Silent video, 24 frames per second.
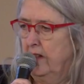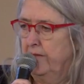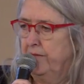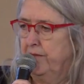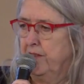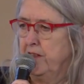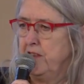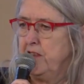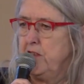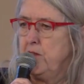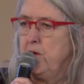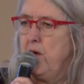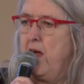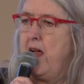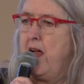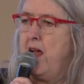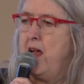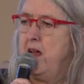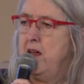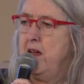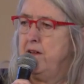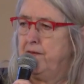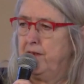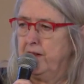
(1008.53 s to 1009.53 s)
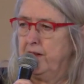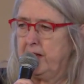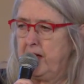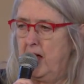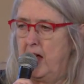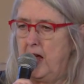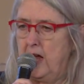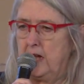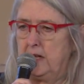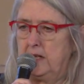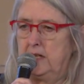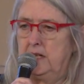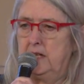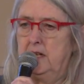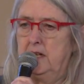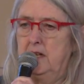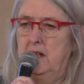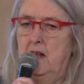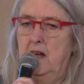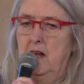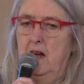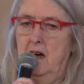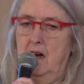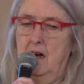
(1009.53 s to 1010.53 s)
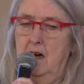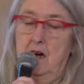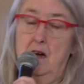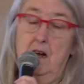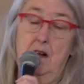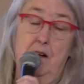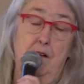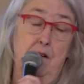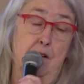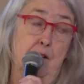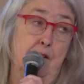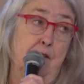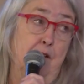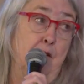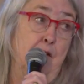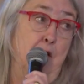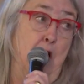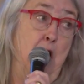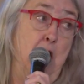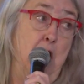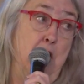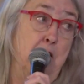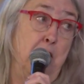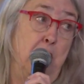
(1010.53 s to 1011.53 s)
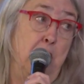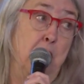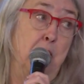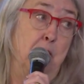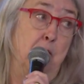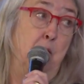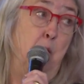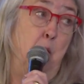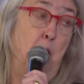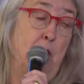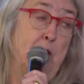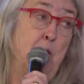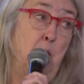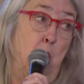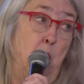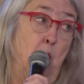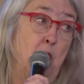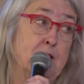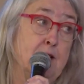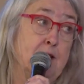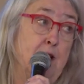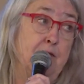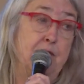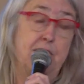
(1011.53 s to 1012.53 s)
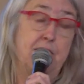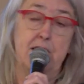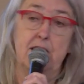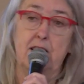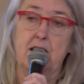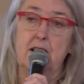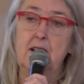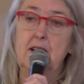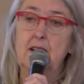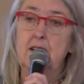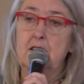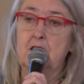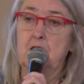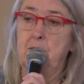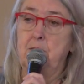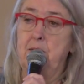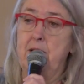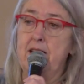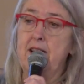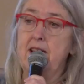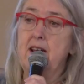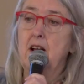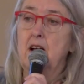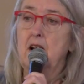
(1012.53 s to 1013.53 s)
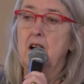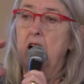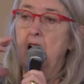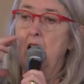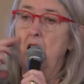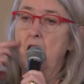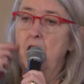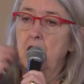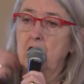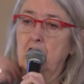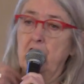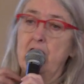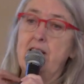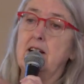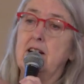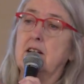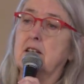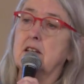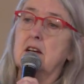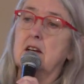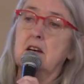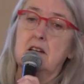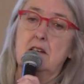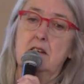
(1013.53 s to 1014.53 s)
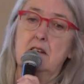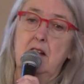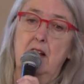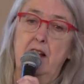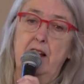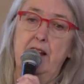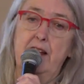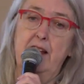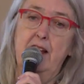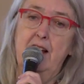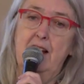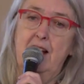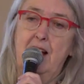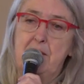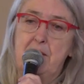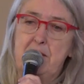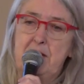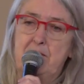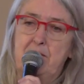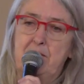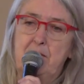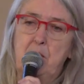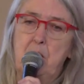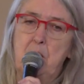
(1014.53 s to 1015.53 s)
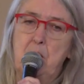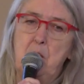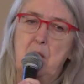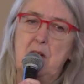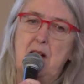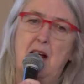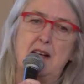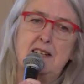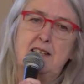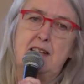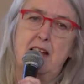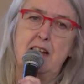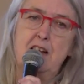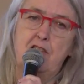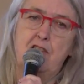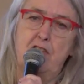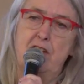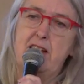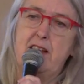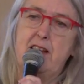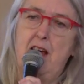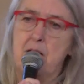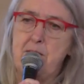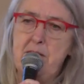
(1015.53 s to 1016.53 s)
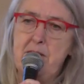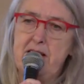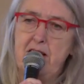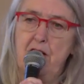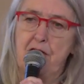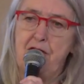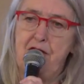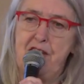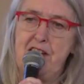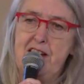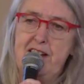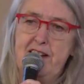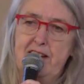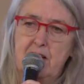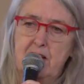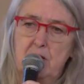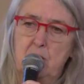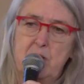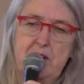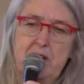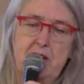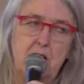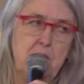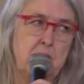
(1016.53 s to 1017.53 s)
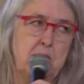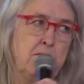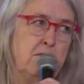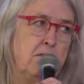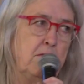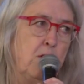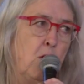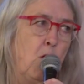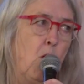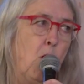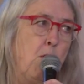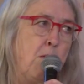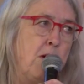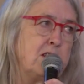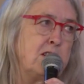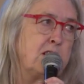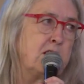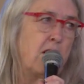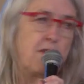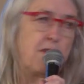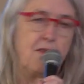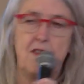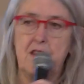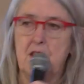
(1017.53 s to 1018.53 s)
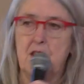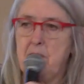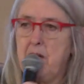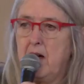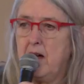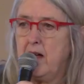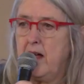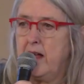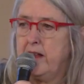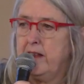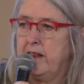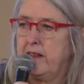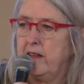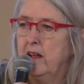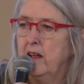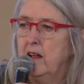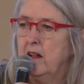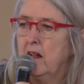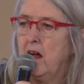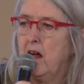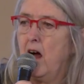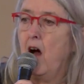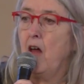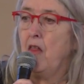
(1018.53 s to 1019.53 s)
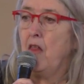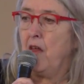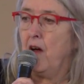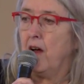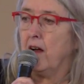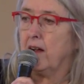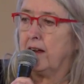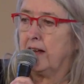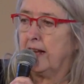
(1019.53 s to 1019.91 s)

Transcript: than you ever get uh, uh, of what it was, I think, to be a Greek. Certainly, I mean, when I say Greek, I mean Athenian. We know almost nothing about any other